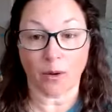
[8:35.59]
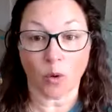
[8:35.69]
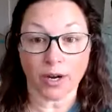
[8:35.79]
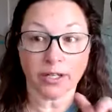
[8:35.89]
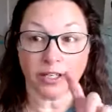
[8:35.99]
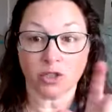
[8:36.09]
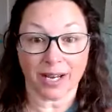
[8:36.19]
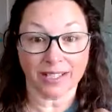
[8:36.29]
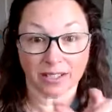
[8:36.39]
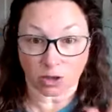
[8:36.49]
I want to
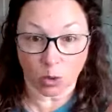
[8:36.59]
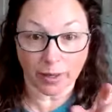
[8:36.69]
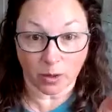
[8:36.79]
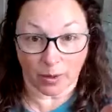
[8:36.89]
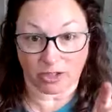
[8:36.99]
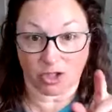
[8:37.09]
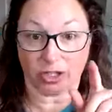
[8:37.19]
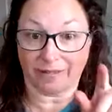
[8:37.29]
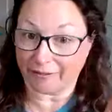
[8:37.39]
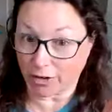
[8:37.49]
address the toy
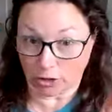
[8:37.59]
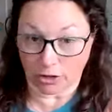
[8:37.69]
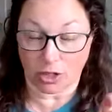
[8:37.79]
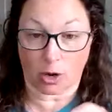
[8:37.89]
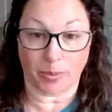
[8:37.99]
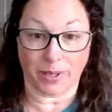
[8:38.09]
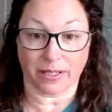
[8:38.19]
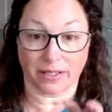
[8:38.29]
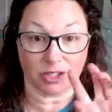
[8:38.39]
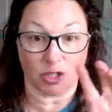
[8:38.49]
question first, though,
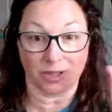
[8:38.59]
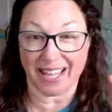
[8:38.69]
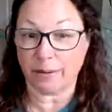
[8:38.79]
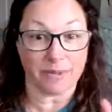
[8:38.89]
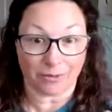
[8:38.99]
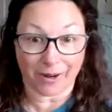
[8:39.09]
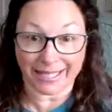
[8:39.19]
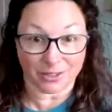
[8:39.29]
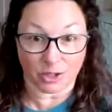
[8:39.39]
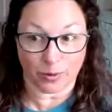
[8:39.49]
because you led me
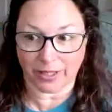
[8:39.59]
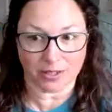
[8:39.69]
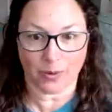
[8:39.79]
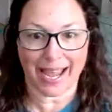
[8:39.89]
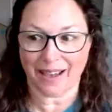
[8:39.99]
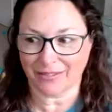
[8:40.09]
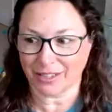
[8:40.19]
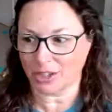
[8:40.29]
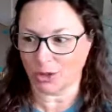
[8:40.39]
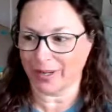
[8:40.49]
right into it. So I have
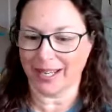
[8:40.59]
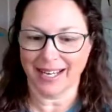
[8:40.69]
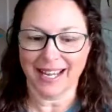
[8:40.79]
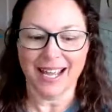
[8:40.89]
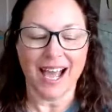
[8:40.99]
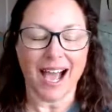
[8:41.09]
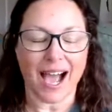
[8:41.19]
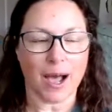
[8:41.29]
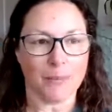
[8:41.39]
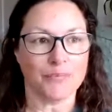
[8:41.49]
to do it.
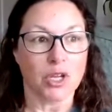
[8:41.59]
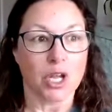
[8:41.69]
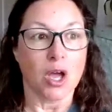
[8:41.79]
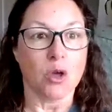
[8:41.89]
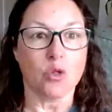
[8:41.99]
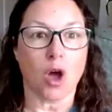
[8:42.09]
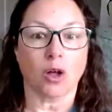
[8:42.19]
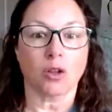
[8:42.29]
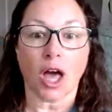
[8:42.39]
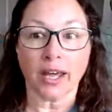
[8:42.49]
Um,
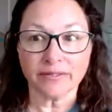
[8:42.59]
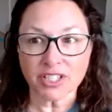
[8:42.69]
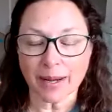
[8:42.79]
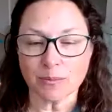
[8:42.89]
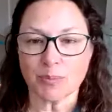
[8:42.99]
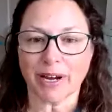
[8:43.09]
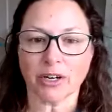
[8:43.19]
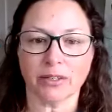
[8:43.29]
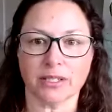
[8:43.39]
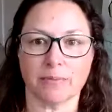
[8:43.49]
a lot of times
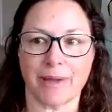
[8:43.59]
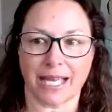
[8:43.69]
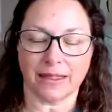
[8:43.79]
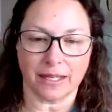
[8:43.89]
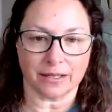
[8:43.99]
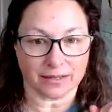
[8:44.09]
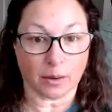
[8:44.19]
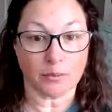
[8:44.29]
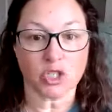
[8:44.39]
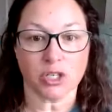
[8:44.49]
parents make the
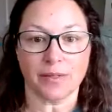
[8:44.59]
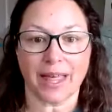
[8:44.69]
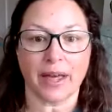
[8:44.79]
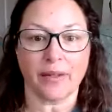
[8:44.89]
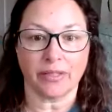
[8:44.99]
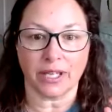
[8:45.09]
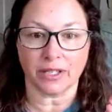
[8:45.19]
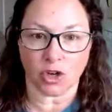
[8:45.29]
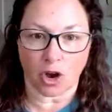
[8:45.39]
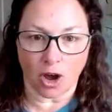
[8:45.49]
assumption that the
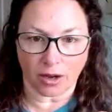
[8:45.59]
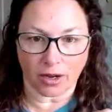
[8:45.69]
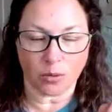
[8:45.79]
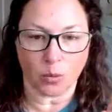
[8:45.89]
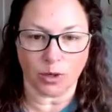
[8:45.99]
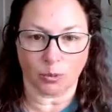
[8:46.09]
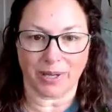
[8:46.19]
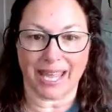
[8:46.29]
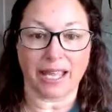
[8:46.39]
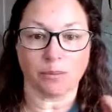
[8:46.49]
dog will
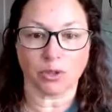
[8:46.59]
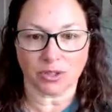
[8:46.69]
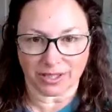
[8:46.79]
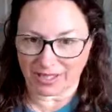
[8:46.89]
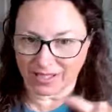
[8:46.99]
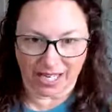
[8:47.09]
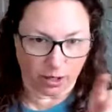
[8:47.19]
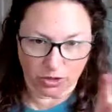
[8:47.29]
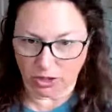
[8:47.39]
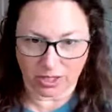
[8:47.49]
be able to
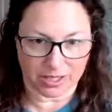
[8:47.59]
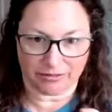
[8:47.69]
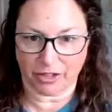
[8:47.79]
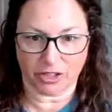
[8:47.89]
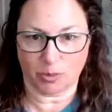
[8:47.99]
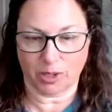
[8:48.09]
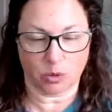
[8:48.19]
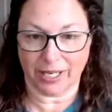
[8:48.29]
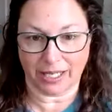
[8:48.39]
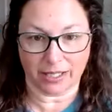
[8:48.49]
distinguish the difference
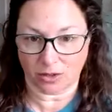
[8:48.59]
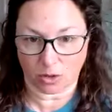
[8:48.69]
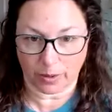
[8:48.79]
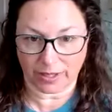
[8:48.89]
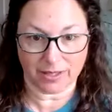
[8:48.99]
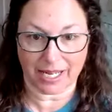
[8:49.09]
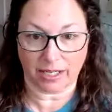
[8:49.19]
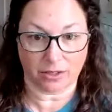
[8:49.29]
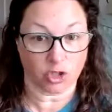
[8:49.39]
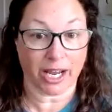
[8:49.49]
between kids' toys
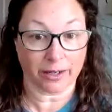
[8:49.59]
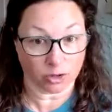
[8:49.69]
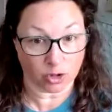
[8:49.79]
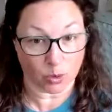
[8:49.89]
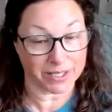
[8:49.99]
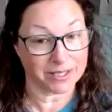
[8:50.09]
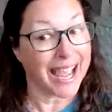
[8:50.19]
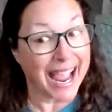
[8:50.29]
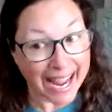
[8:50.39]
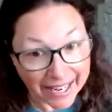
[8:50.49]
and child's toys,
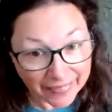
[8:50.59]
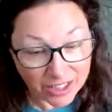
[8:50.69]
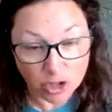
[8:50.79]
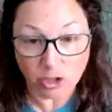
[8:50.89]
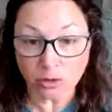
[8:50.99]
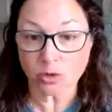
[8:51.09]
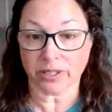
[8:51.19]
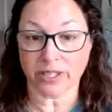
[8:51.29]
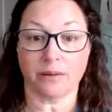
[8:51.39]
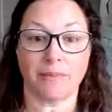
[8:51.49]
and that
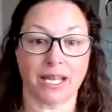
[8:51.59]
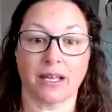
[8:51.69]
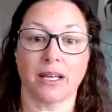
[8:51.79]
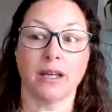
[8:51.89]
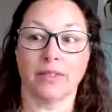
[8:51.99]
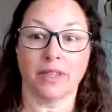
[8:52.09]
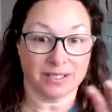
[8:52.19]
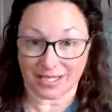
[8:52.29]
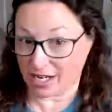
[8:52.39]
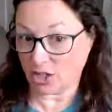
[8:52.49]
children can make the
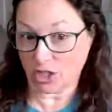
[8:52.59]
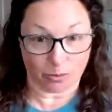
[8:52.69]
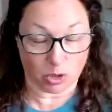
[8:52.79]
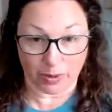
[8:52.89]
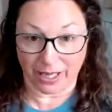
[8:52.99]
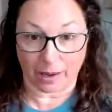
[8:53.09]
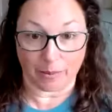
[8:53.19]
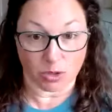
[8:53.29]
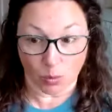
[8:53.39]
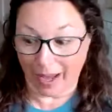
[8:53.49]
distinction between them
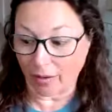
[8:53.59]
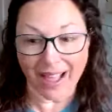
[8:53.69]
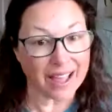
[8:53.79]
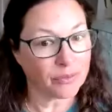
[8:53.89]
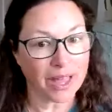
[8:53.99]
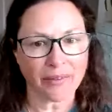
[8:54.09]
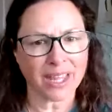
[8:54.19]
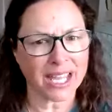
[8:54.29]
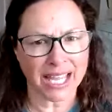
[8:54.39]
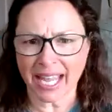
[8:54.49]
as well.
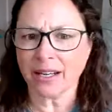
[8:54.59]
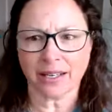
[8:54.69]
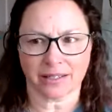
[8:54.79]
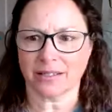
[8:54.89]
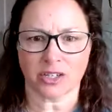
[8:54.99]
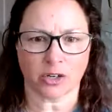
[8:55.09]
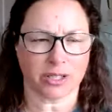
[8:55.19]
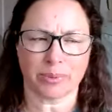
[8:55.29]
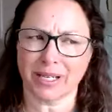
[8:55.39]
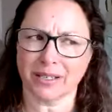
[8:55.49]
And they can't
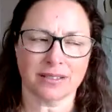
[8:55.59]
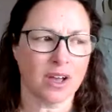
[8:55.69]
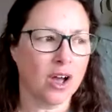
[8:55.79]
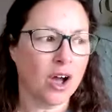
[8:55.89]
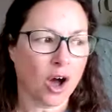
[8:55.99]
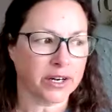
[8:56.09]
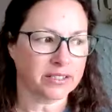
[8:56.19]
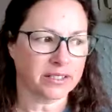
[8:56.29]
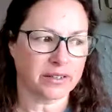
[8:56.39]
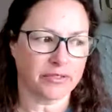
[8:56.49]
necessarily, because
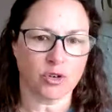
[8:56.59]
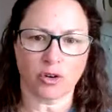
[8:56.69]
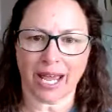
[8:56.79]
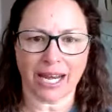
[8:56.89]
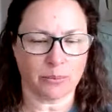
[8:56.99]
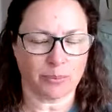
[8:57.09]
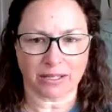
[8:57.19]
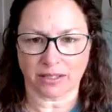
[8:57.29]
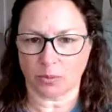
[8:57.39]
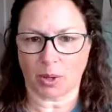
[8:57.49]
honestly, if you go to any
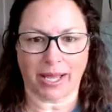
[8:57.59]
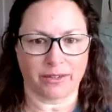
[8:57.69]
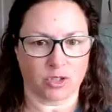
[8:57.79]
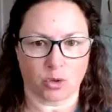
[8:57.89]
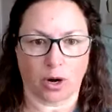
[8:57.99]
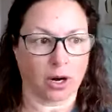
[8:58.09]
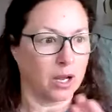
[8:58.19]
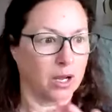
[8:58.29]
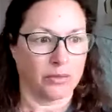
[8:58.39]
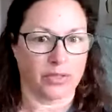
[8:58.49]
pet supply store,
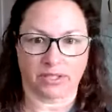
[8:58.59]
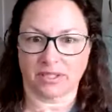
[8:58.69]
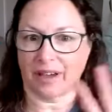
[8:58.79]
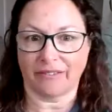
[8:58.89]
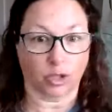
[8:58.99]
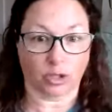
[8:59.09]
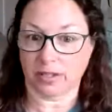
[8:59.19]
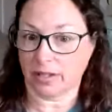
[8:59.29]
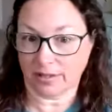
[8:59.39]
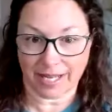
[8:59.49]
the stuff
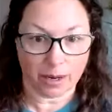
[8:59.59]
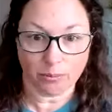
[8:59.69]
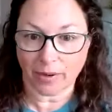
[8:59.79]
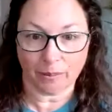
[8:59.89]
looks the same.